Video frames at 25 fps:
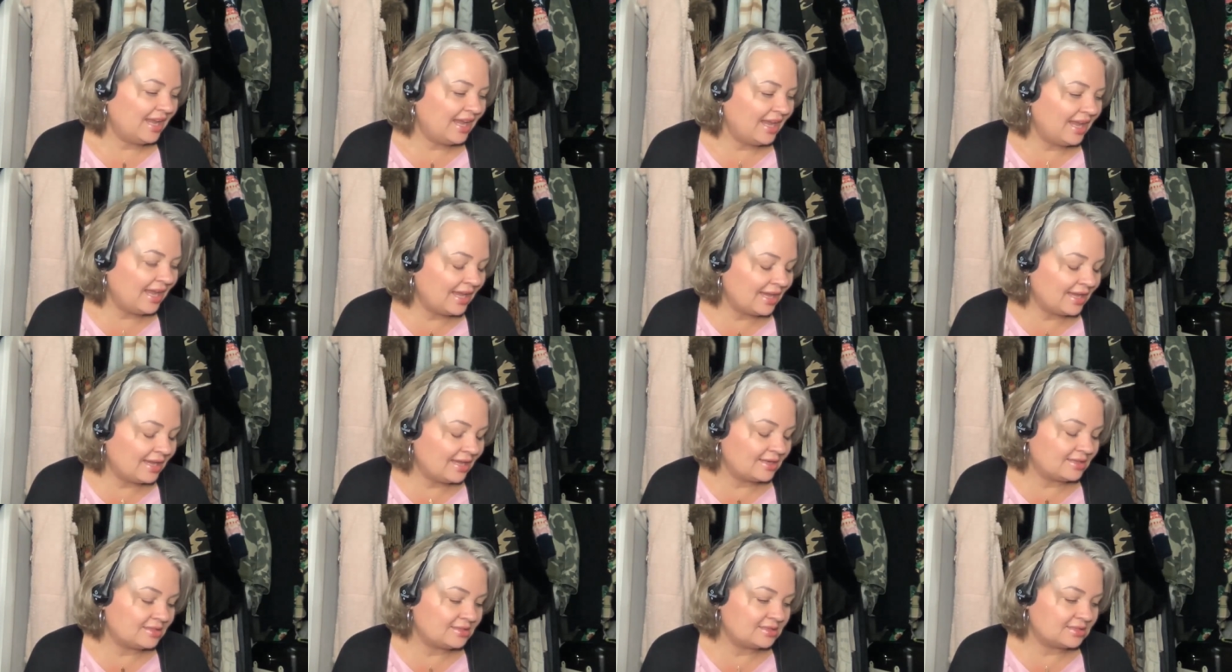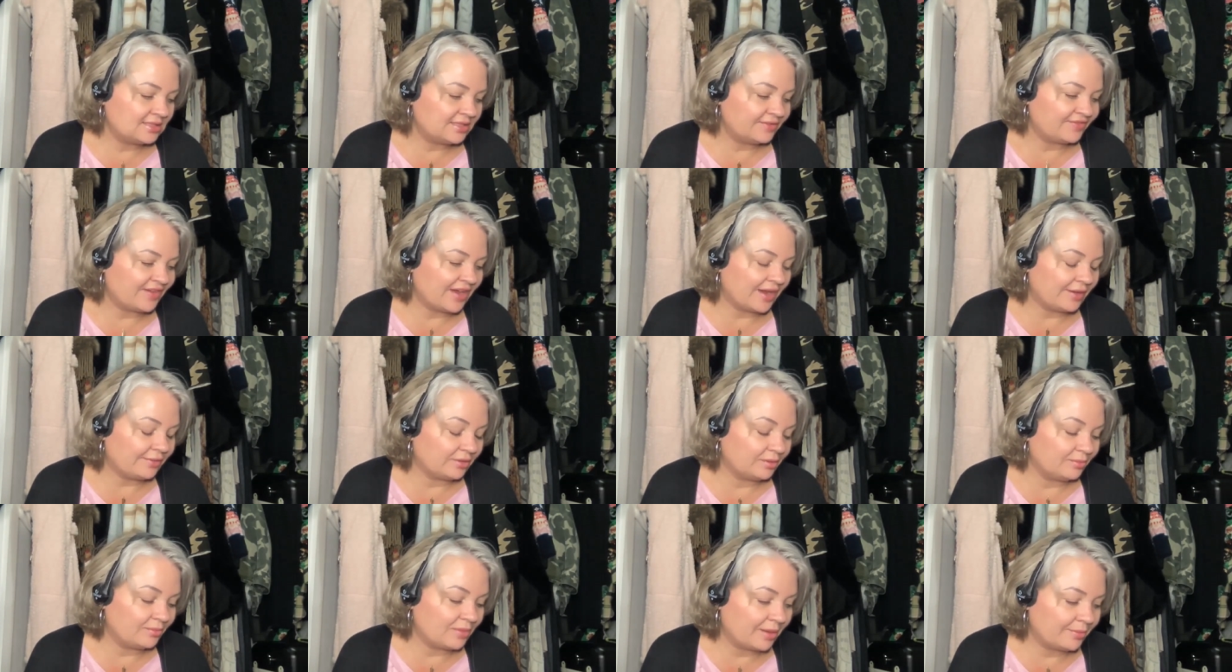And if I
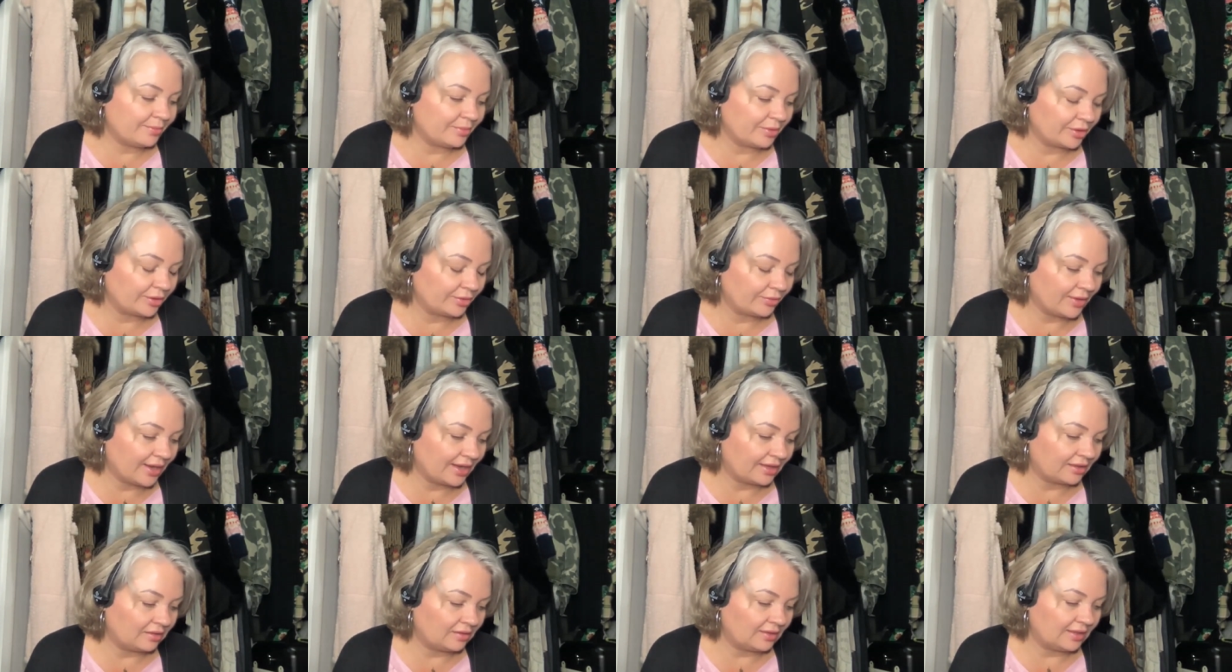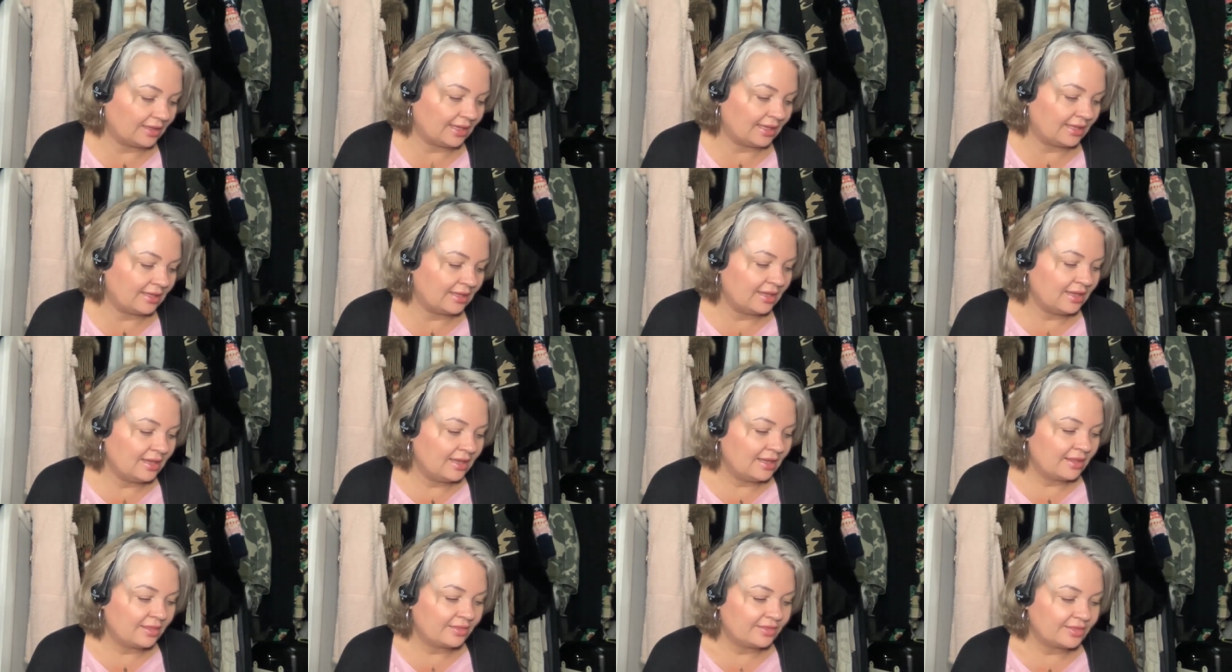remember correctly,
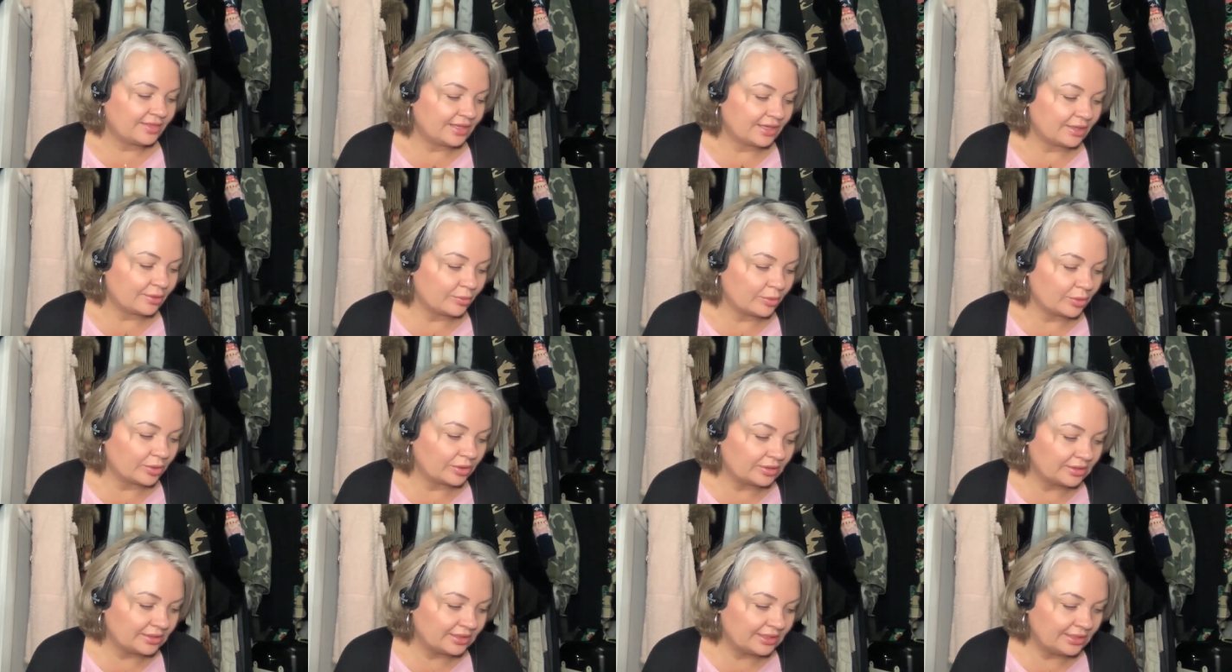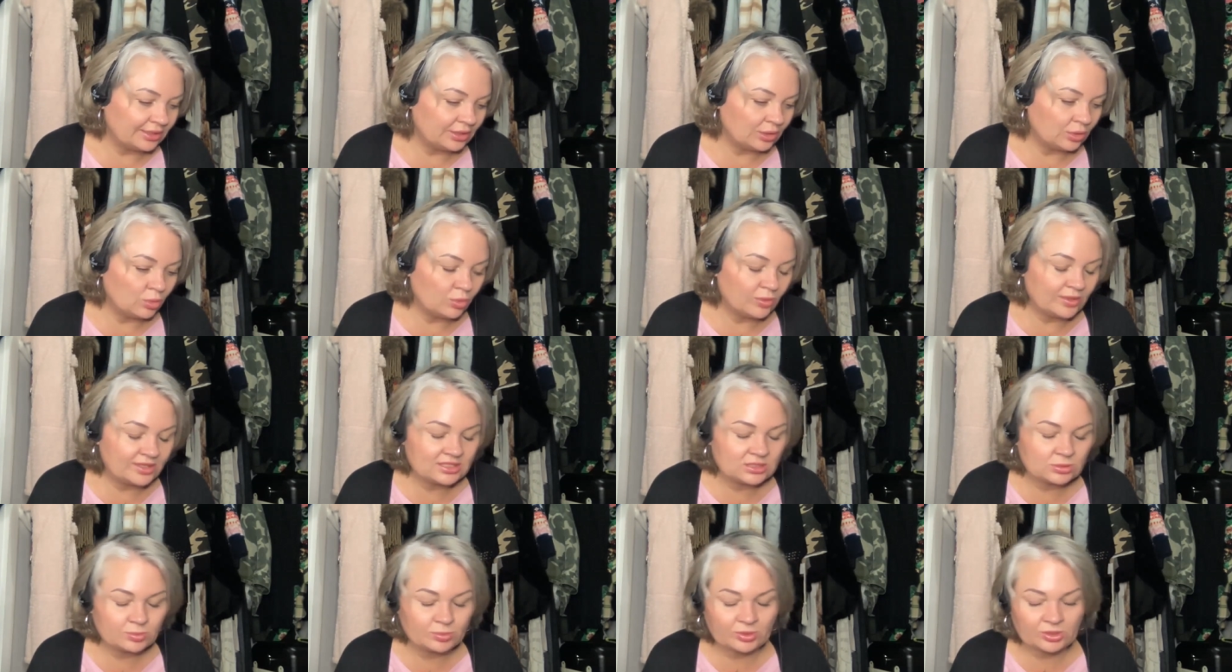there were little
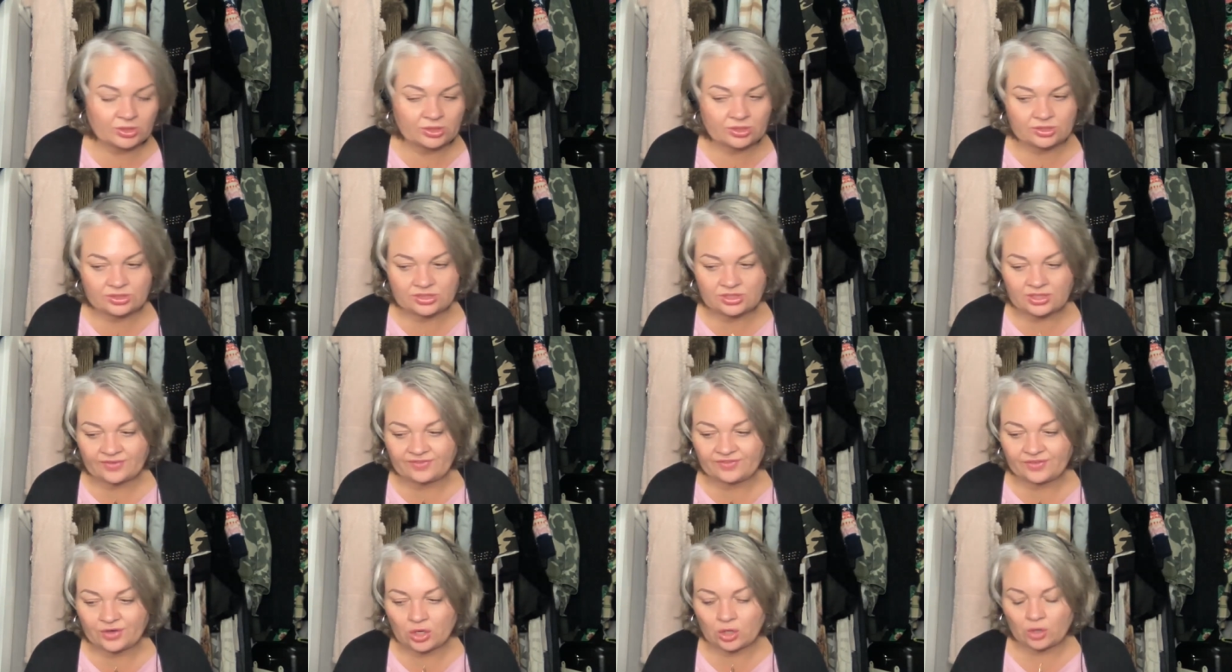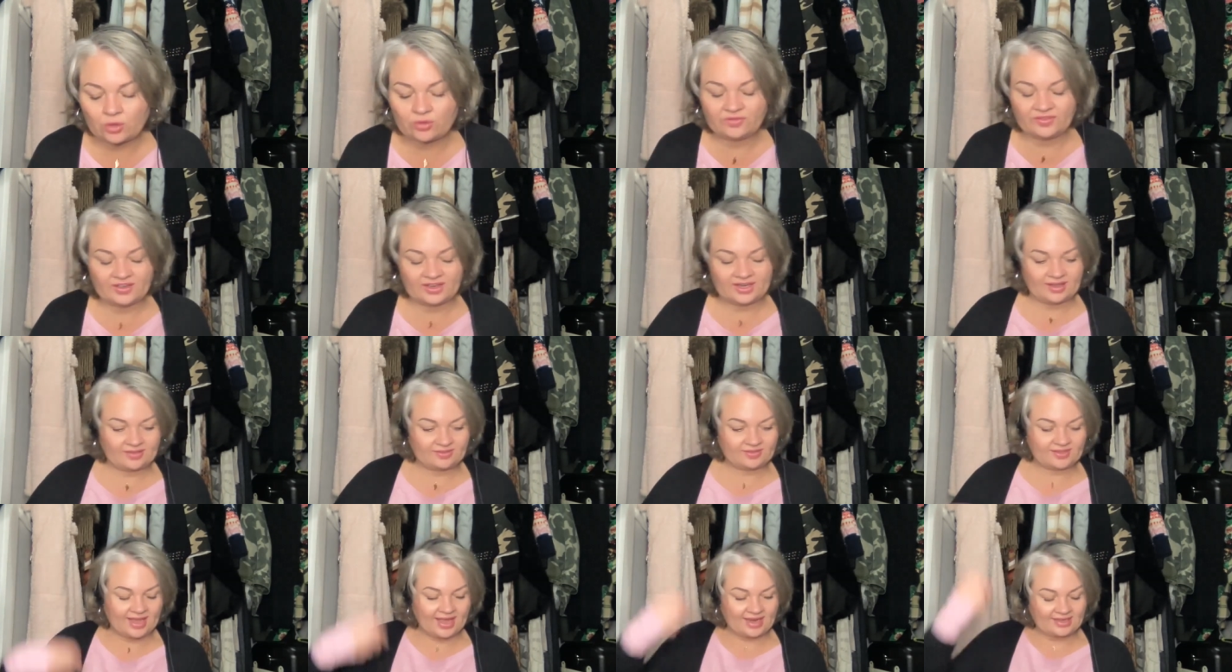whispers of COVID
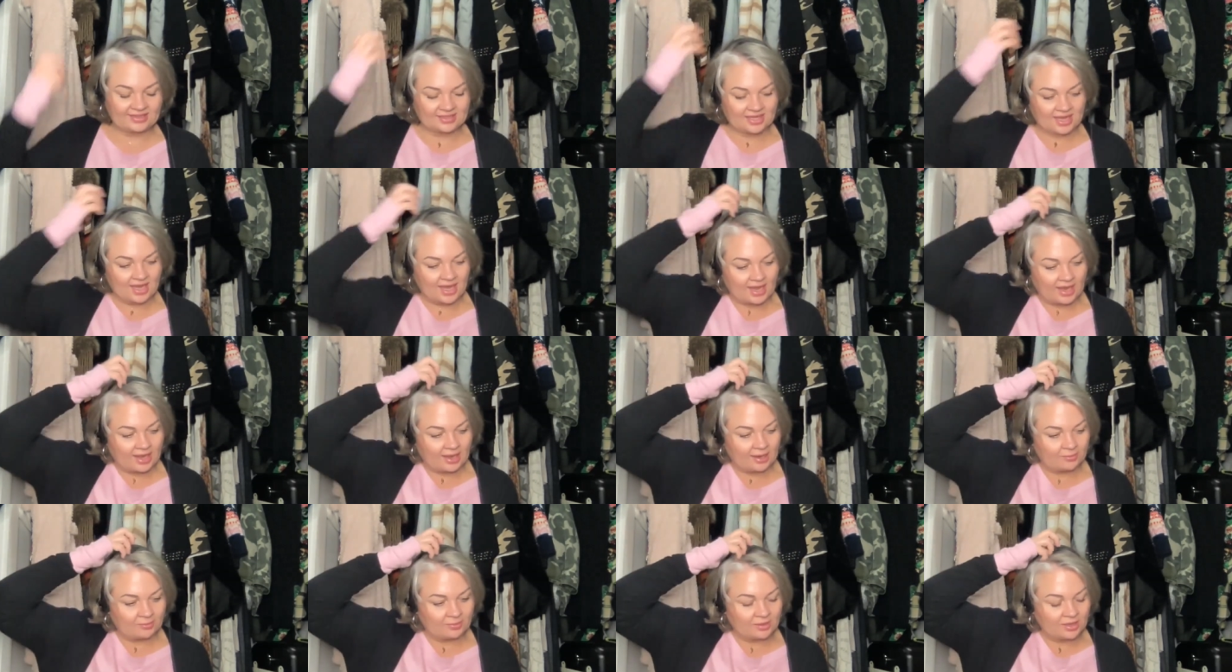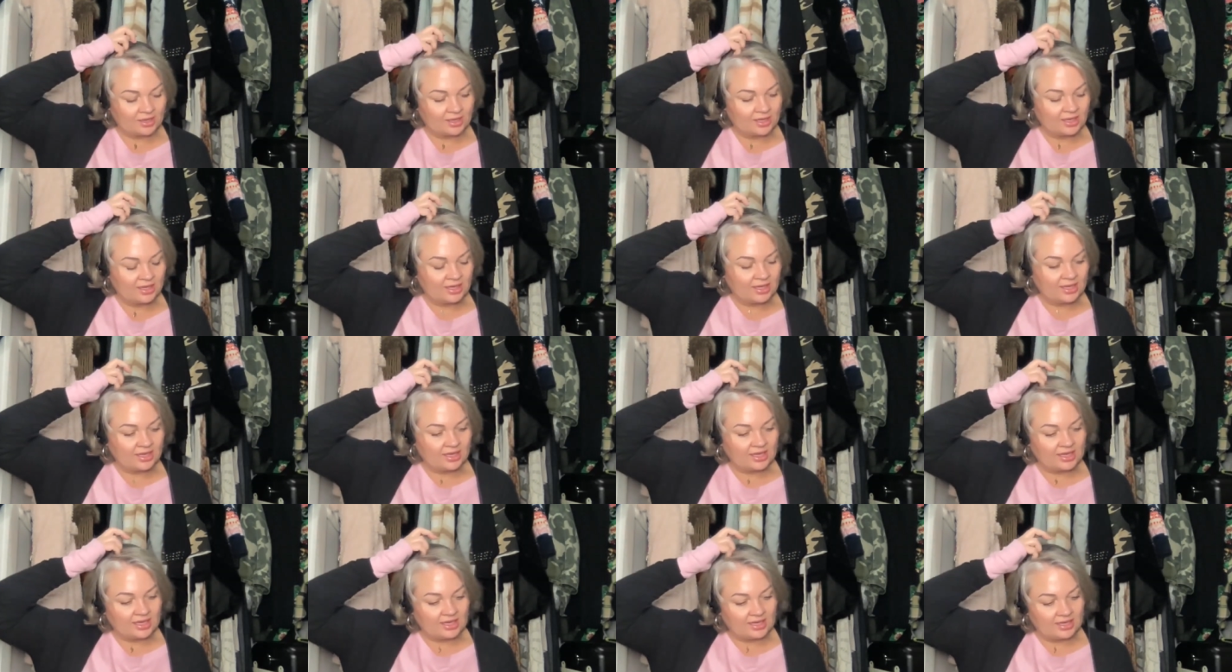at that time
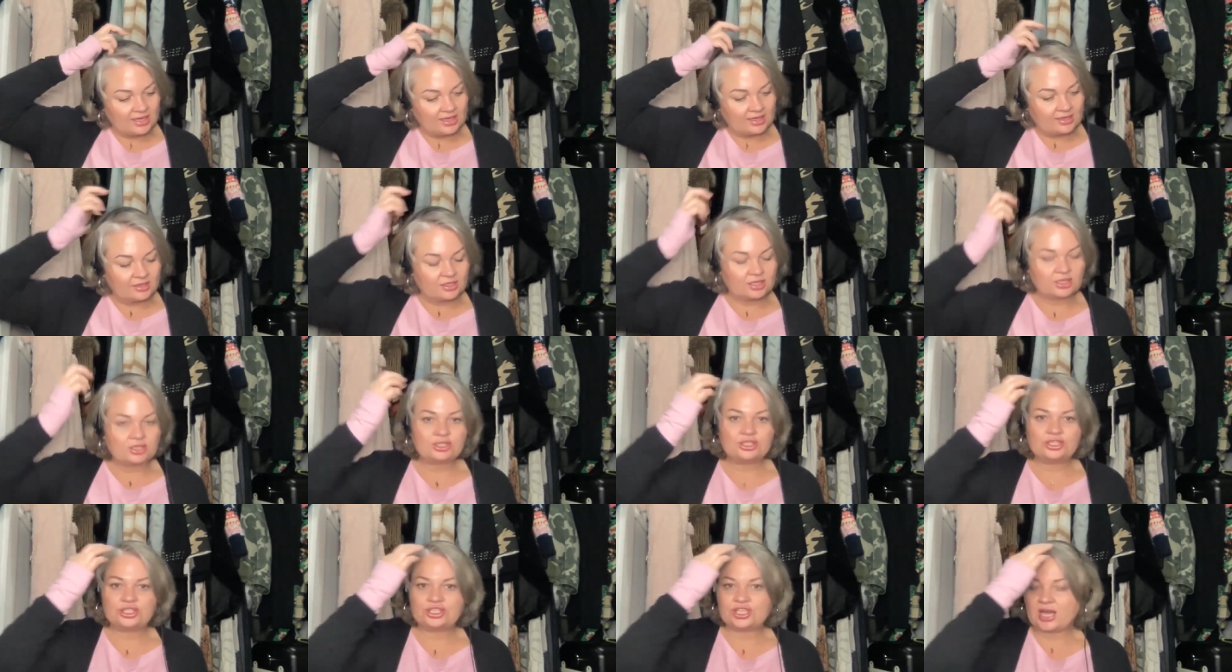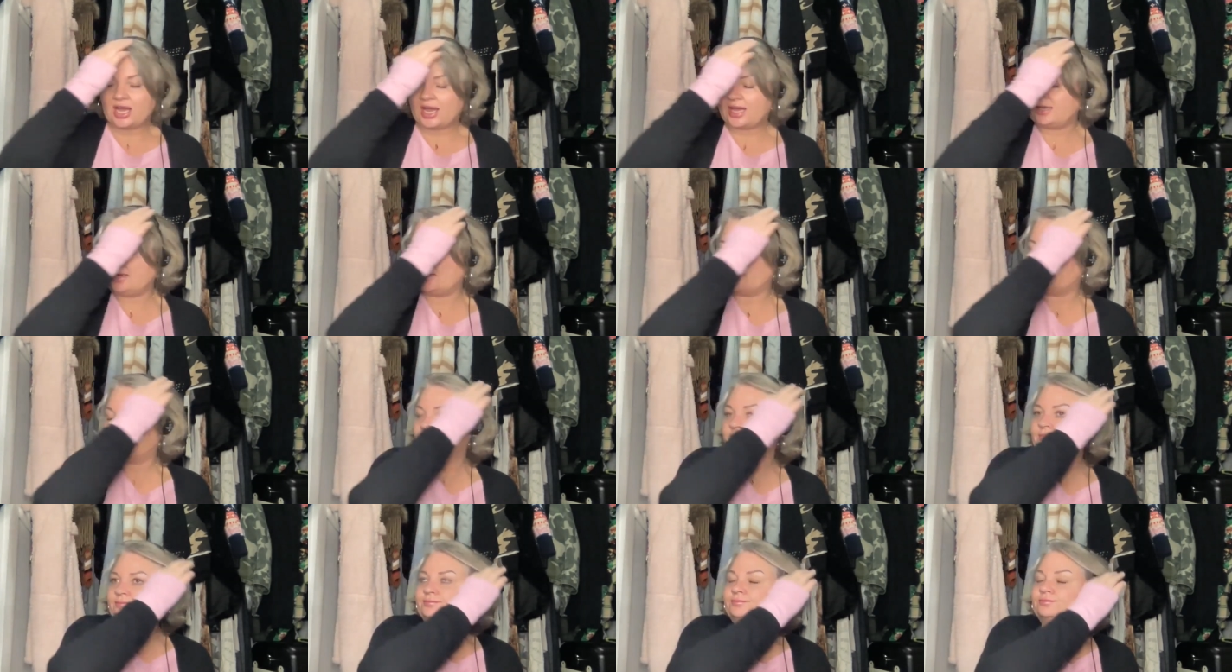in
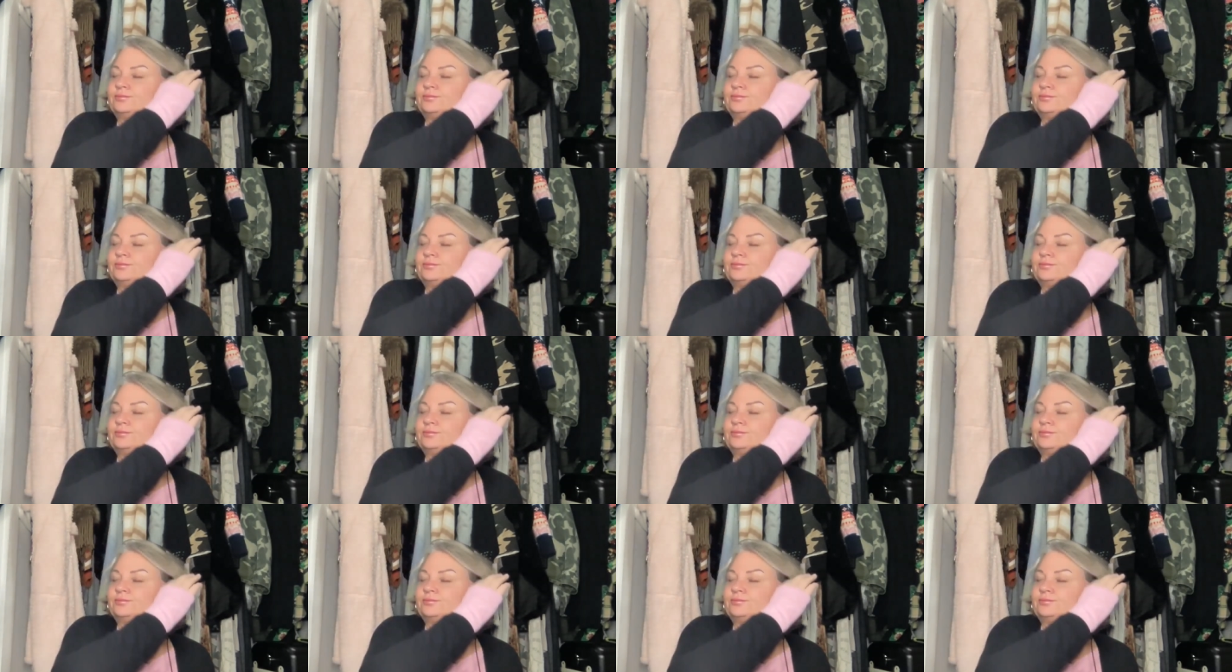China.